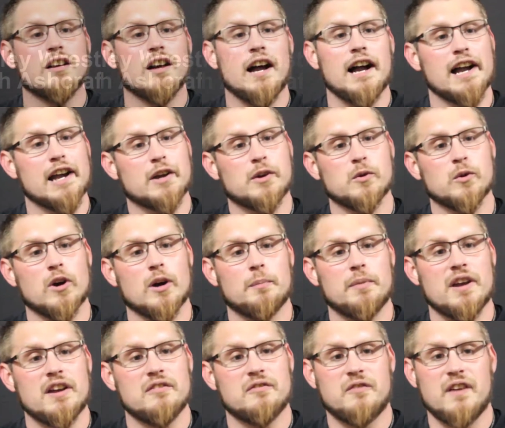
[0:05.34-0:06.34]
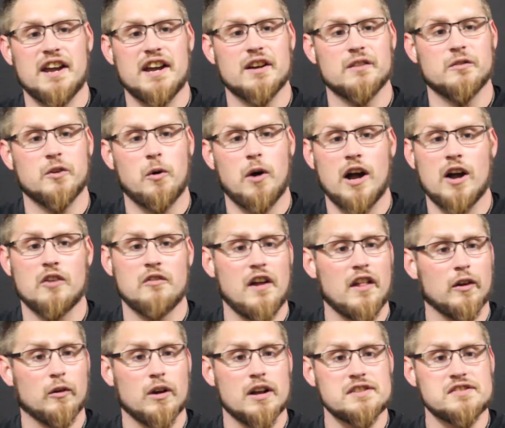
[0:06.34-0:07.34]
I grew up a fan of Ohio
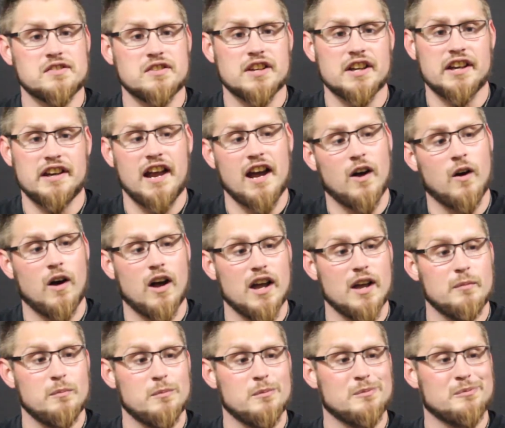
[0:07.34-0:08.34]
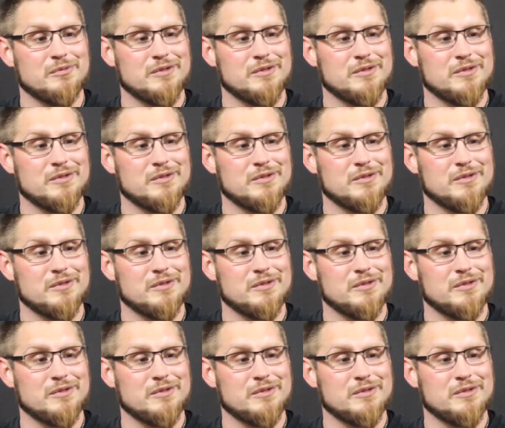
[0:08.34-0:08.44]
Valley Wrestling, and now I'm